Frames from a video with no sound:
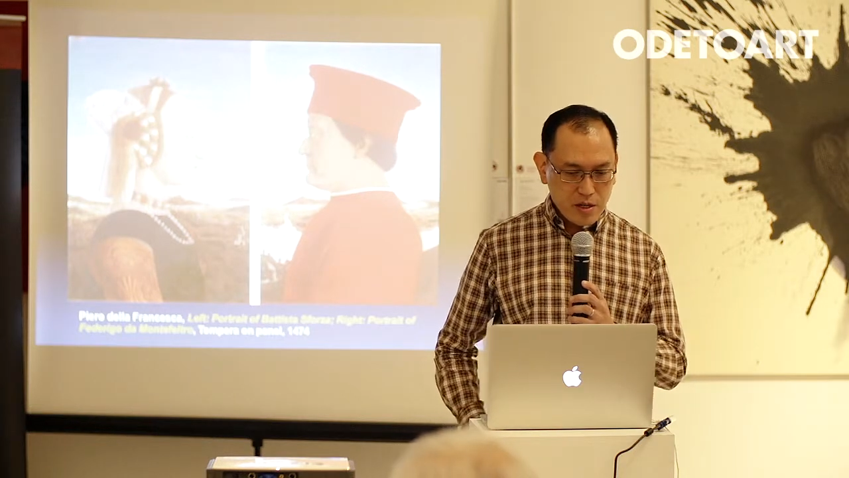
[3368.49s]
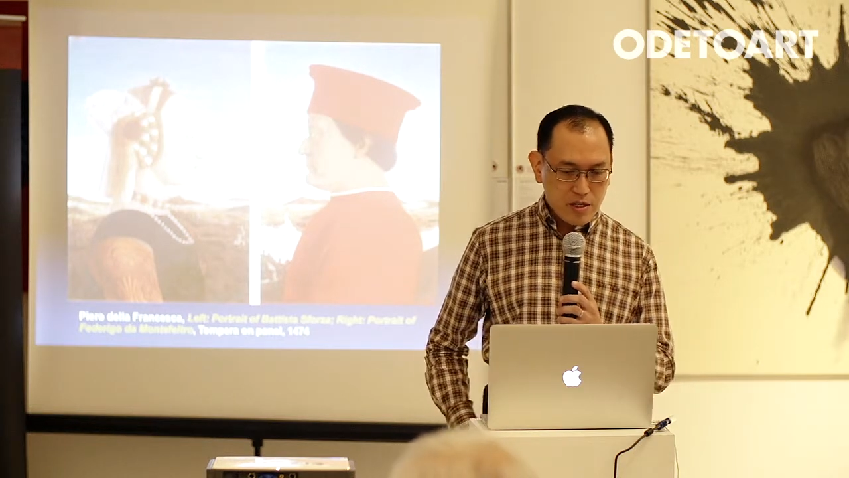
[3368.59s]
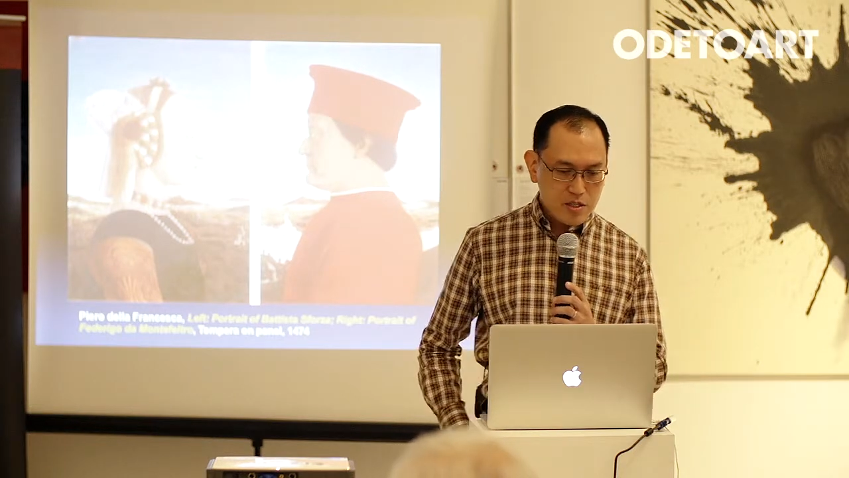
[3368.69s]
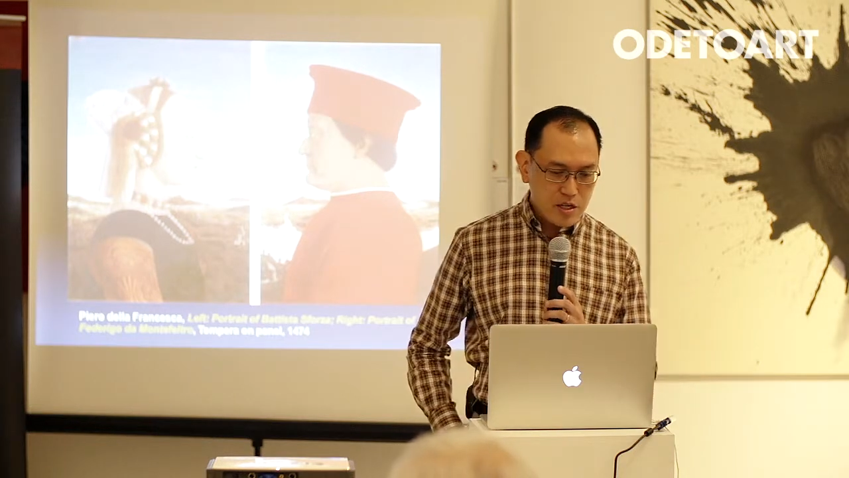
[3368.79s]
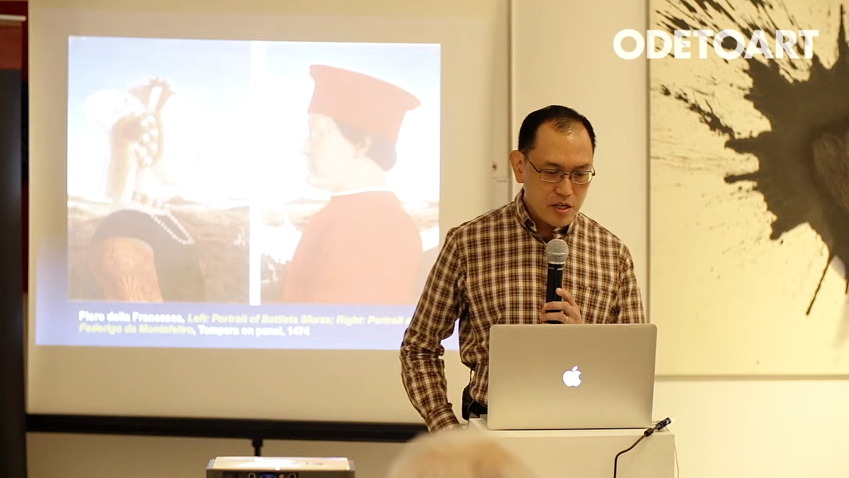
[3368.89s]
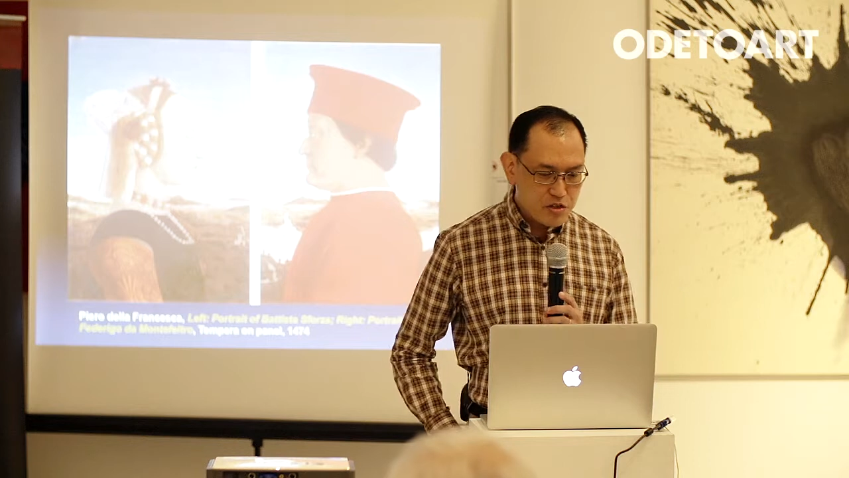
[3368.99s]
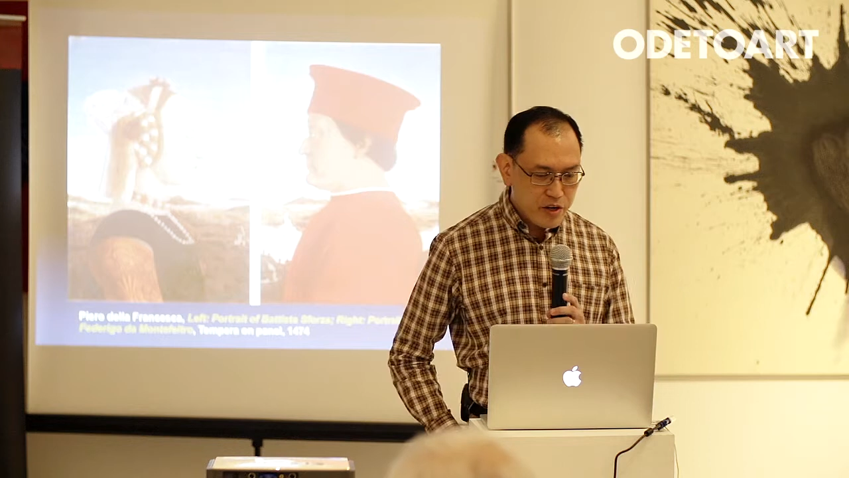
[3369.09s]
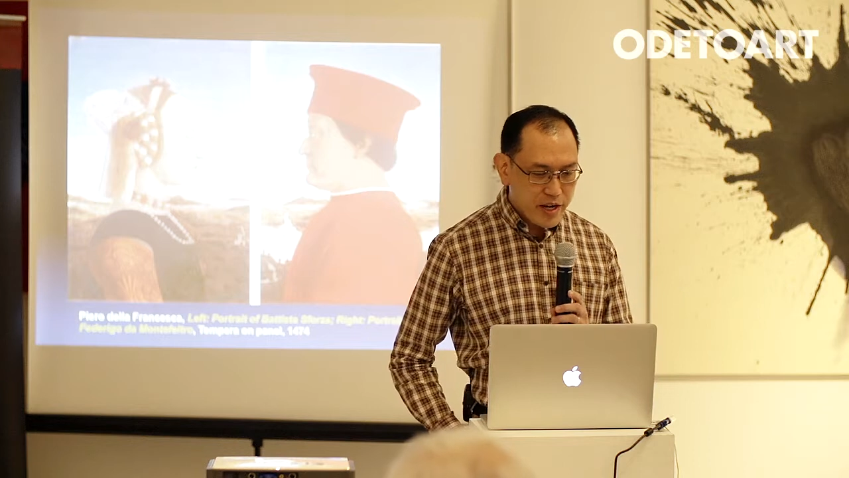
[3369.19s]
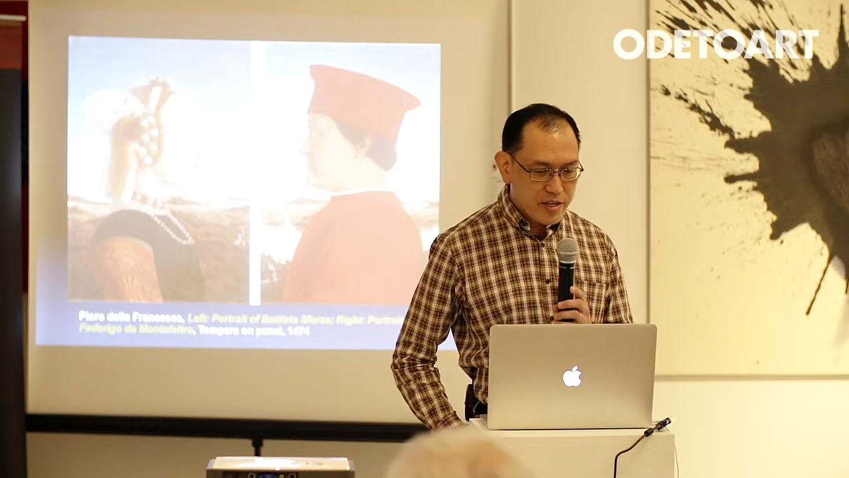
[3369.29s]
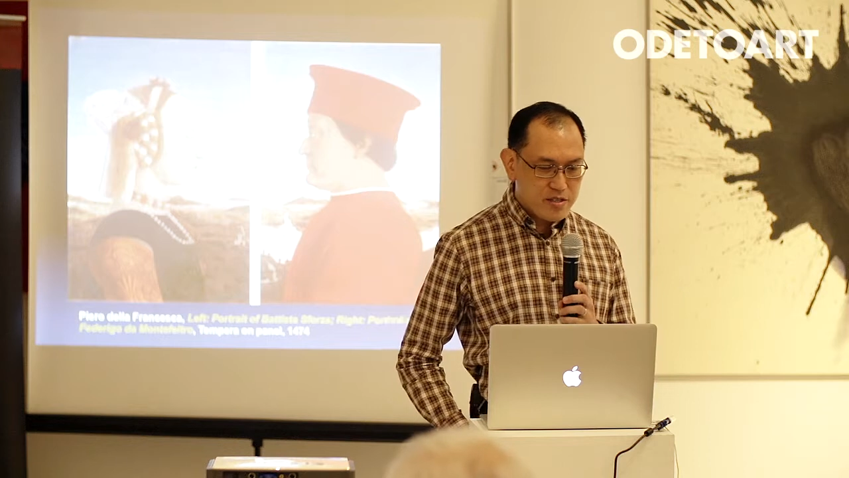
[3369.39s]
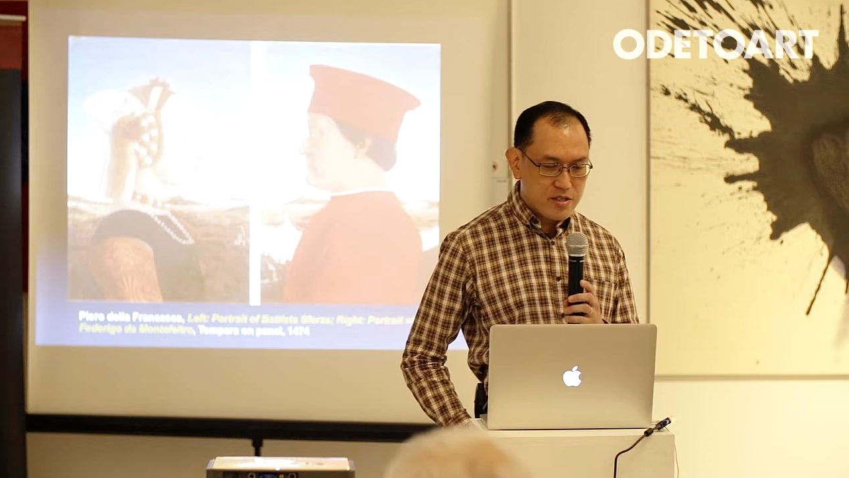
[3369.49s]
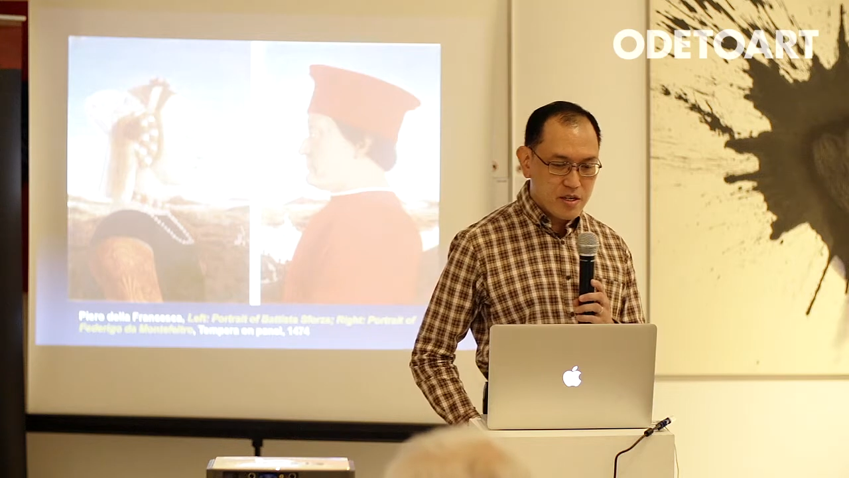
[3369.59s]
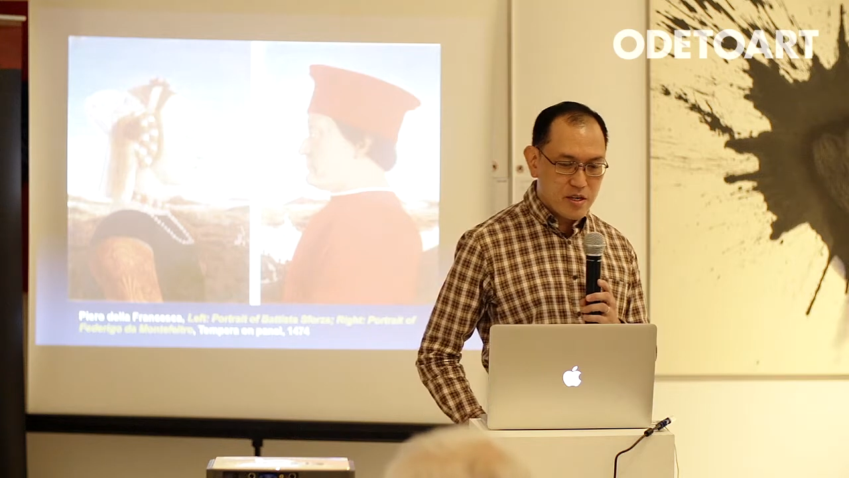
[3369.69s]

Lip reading: is dressed,